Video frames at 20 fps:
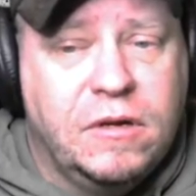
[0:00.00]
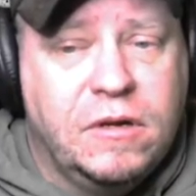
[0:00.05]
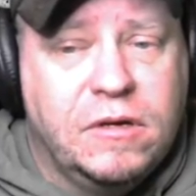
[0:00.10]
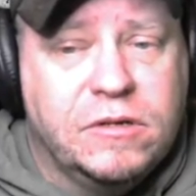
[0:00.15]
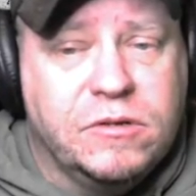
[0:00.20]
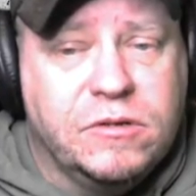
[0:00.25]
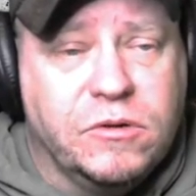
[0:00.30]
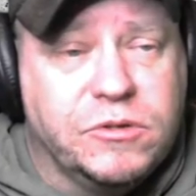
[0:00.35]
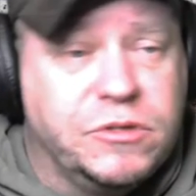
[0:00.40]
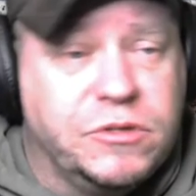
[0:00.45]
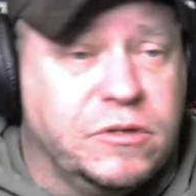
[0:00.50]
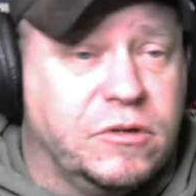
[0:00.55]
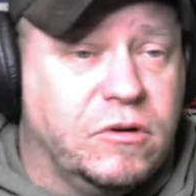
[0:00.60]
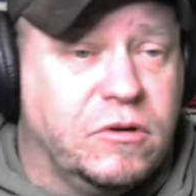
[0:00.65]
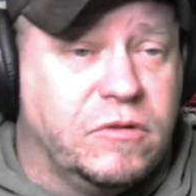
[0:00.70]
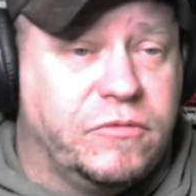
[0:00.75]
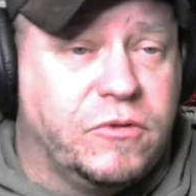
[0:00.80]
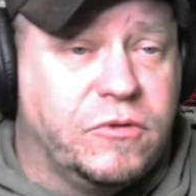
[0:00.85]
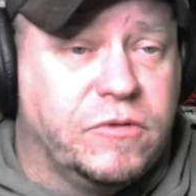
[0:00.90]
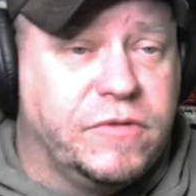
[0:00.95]
So she'll
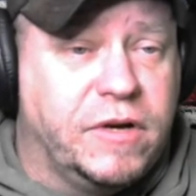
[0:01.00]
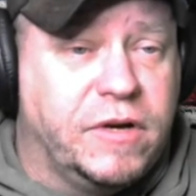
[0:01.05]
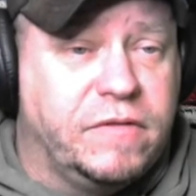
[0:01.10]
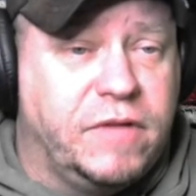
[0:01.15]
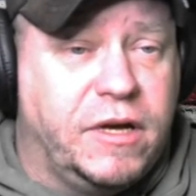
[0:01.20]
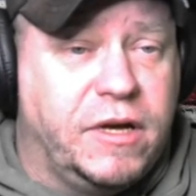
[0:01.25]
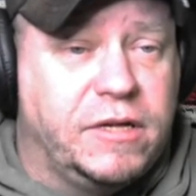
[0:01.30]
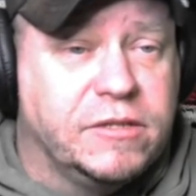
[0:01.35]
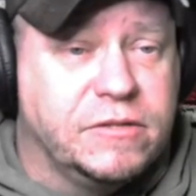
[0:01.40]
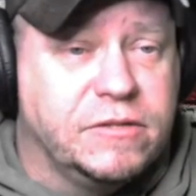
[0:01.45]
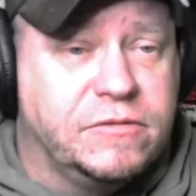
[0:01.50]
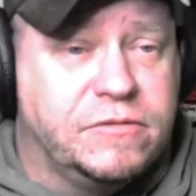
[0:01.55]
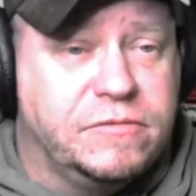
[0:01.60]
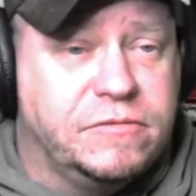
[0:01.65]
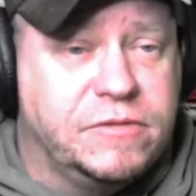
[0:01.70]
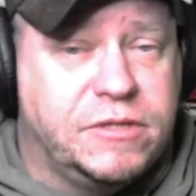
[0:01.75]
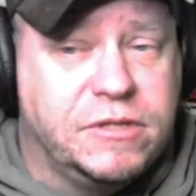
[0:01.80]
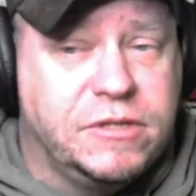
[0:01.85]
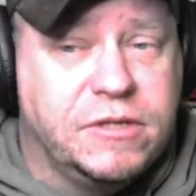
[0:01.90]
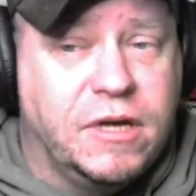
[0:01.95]
know in 4 or 5 days if
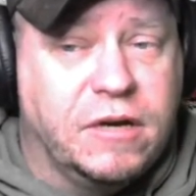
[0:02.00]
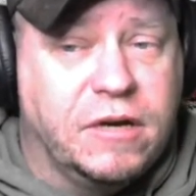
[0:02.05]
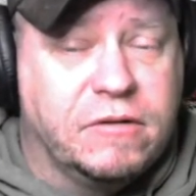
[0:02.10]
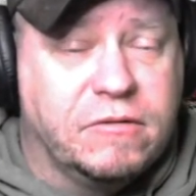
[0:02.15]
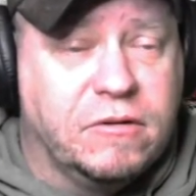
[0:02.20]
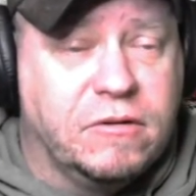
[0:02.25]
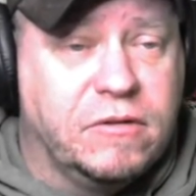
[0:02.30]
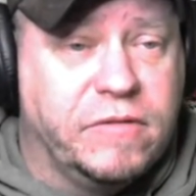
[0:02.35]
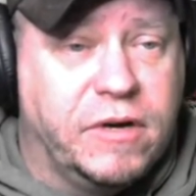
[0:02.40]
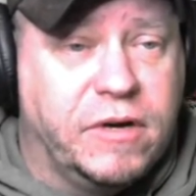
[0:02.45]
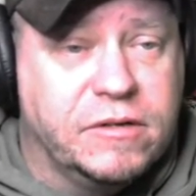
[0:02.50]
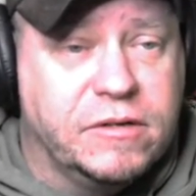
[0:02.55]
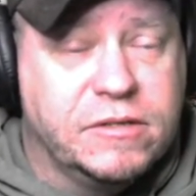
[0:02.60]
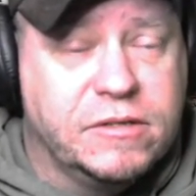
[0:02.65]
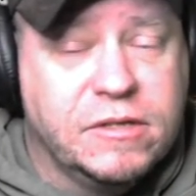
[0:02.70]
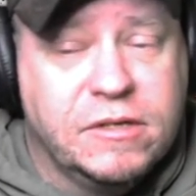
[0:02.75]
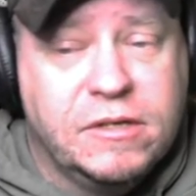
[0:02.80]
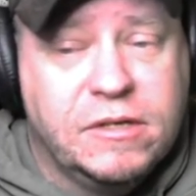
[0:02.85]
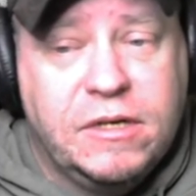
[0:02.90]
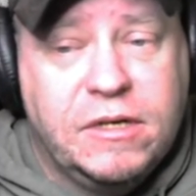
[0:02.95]
she's got coronavirus.